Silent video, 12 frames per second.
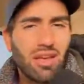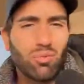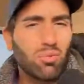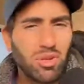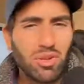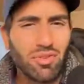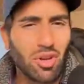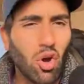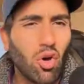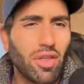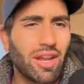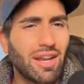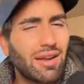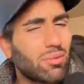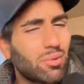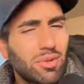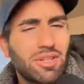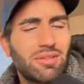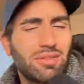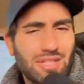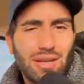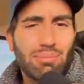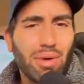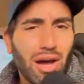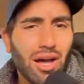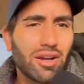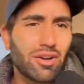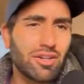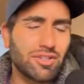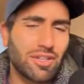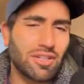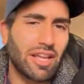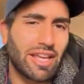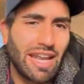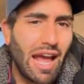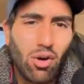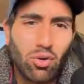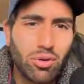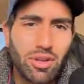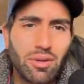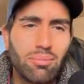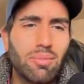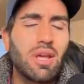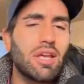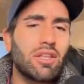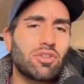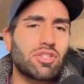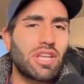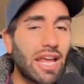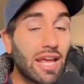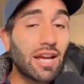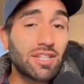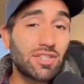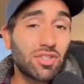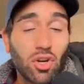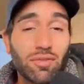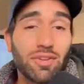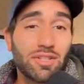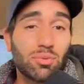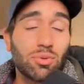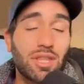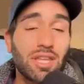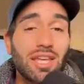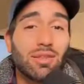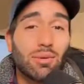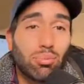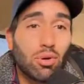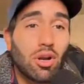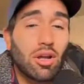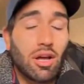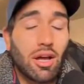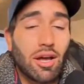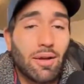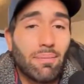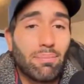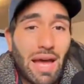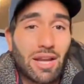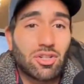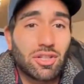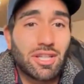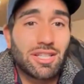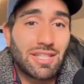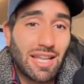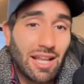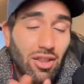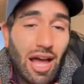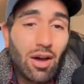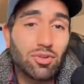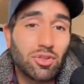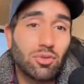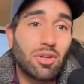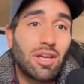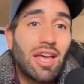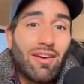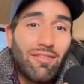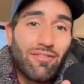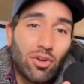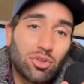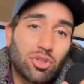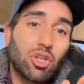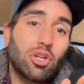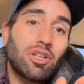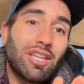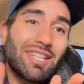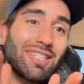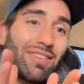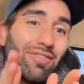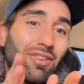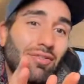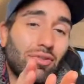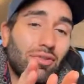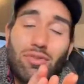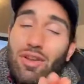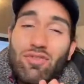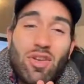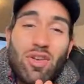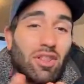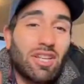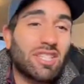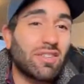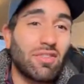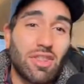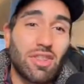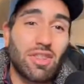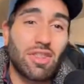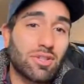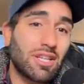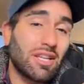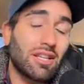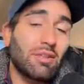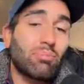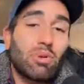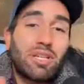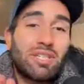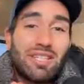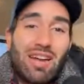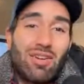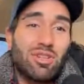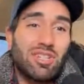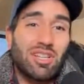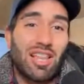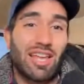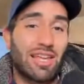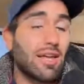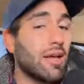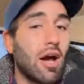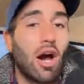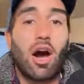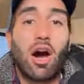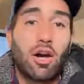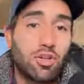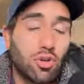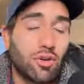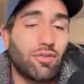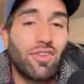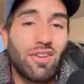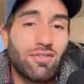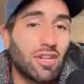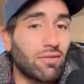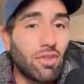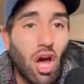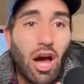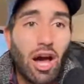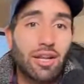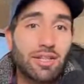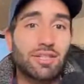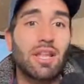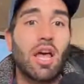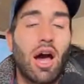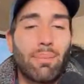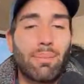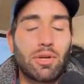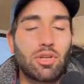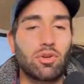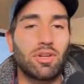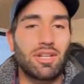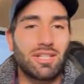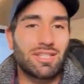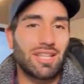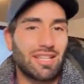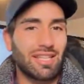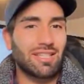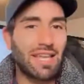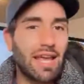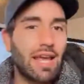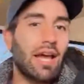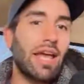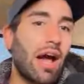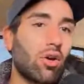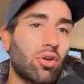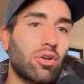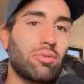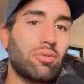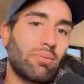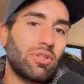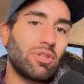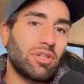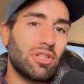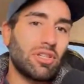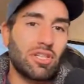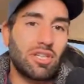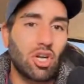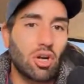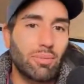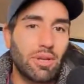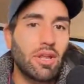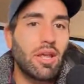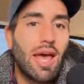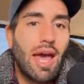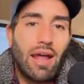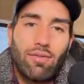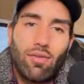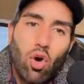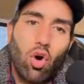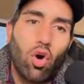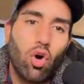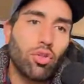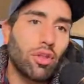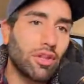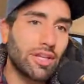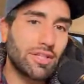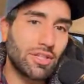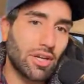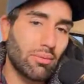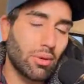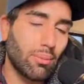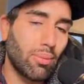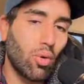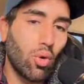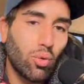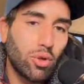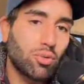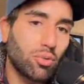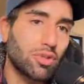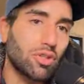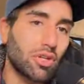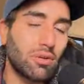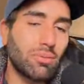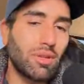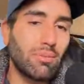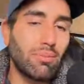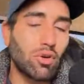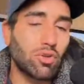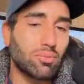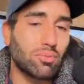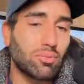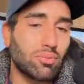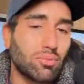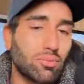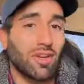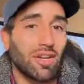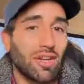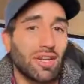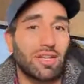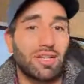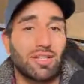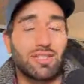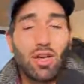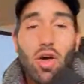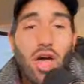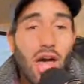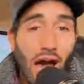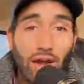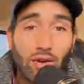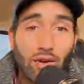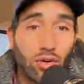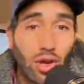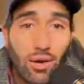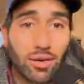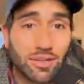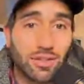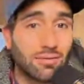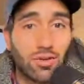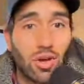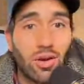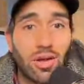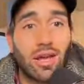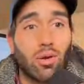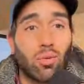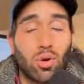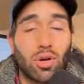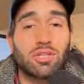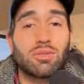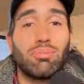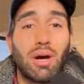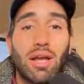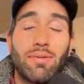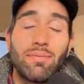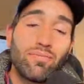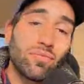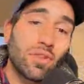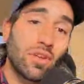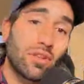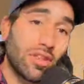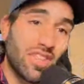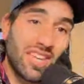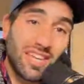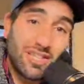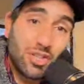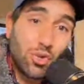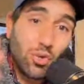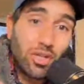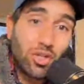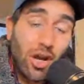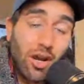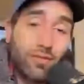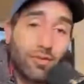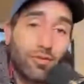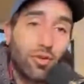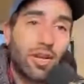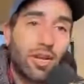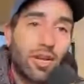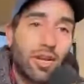What do you even call that? Is it a bot or is it like an algorithm? There's an AI service within the batch leads that allows you to filter your leads. Even if you have a list of 1,000, it breaks it down into like 150 of the hottest opportunities that this AI algorithm is able to determine out of all the leads you're able to pull, which ones are going to be the most motivated to sell. I don't know how it does it. I don't know how AI works, but the thing is, you can try for free.